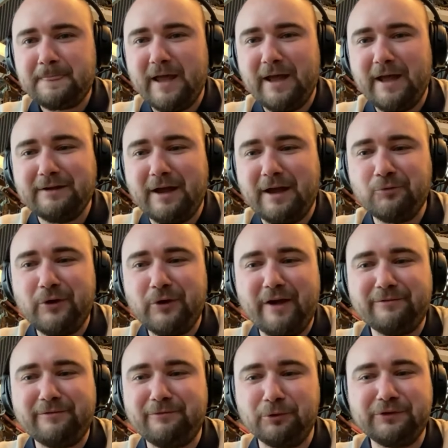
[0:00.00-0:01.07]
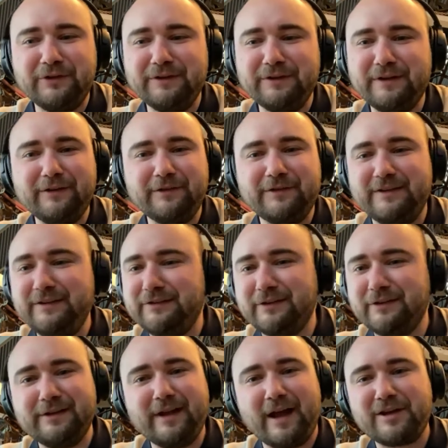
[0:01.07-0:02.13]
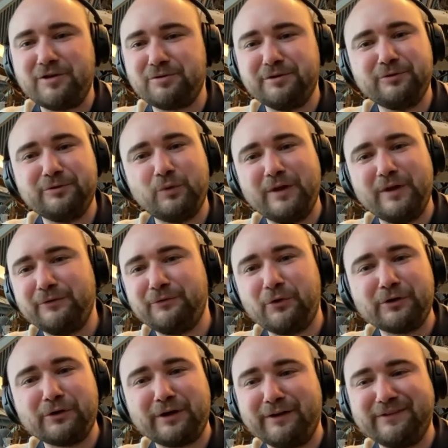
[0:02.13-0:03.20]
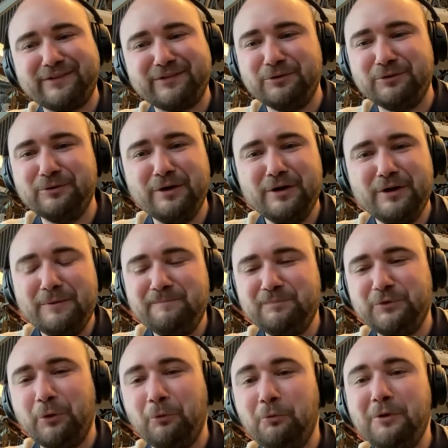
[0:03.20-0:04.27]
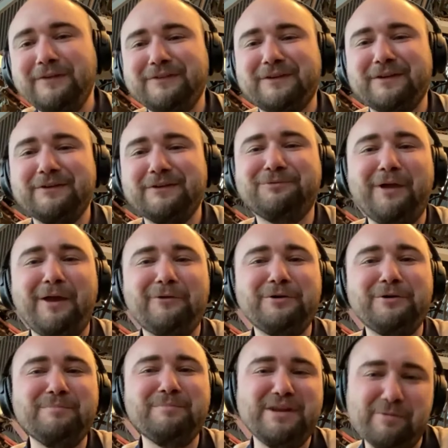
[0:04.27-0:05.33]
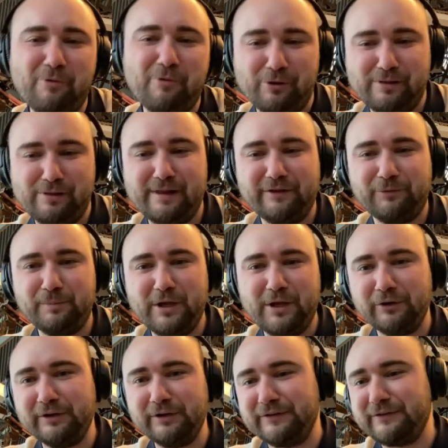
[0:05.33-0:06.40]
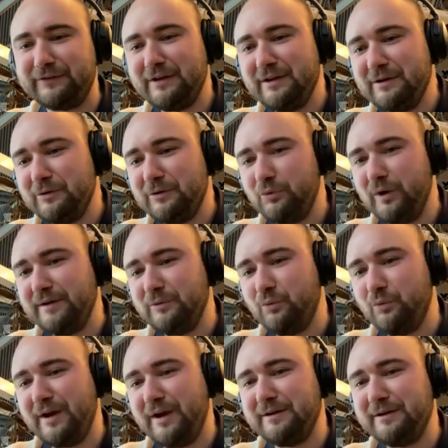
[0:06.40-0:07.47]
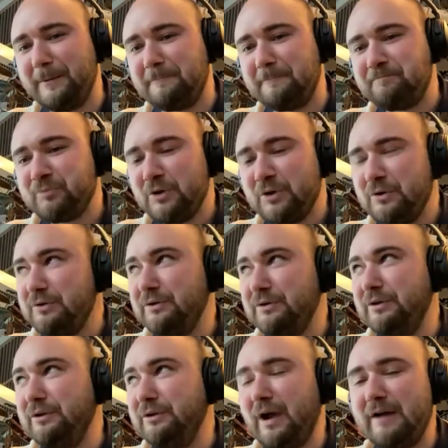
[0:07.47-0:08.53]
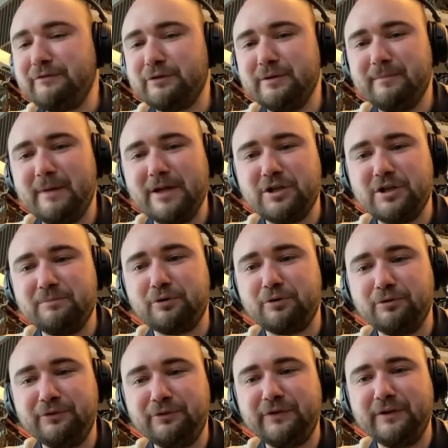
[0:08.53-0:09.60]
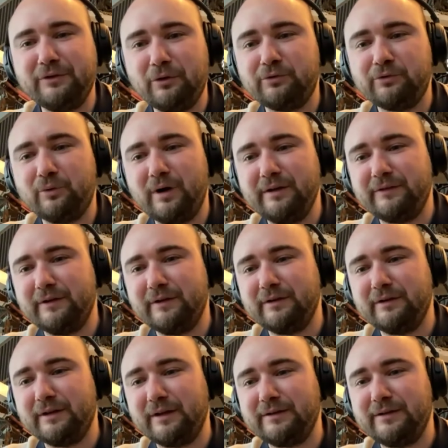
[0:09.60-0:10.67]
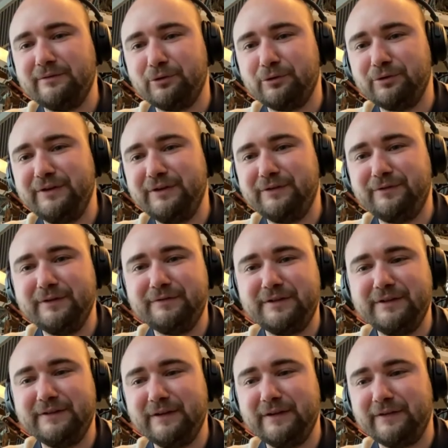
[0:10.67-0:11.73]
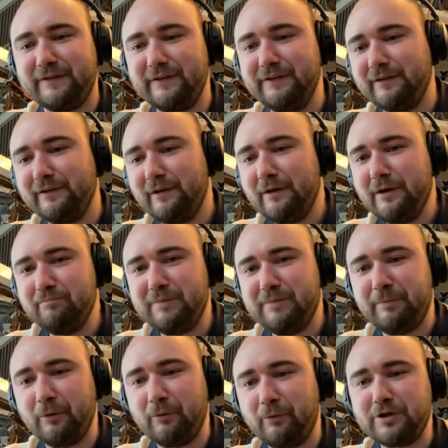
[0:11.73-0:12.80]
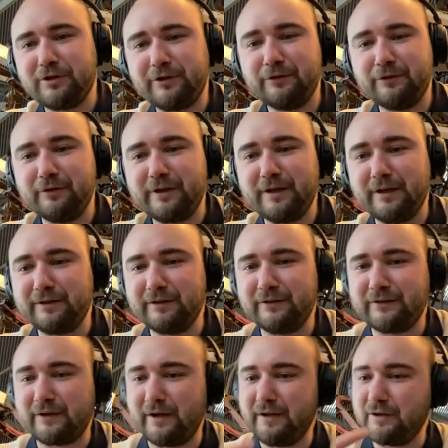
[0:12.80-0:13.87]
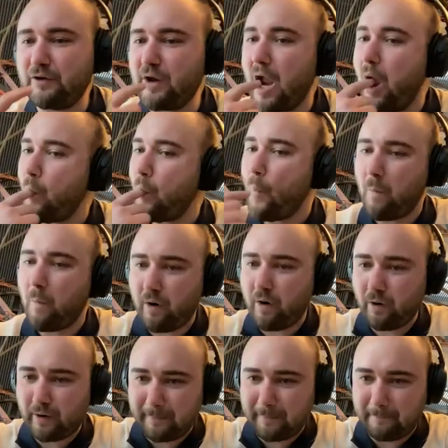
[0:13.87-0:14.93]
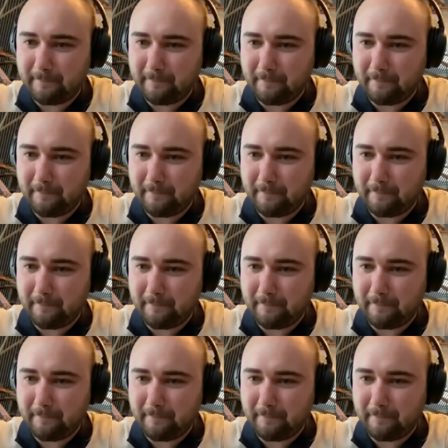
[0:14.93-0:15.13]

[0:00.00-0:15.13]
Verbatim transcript: and and we have 14 days decently accurate weather forecast. So the risk is very minimal. Let's be honest. When when um, you have to imagine producing those wines in the 1940s, 50s, 60s, people were just looking at the sky and going, okay,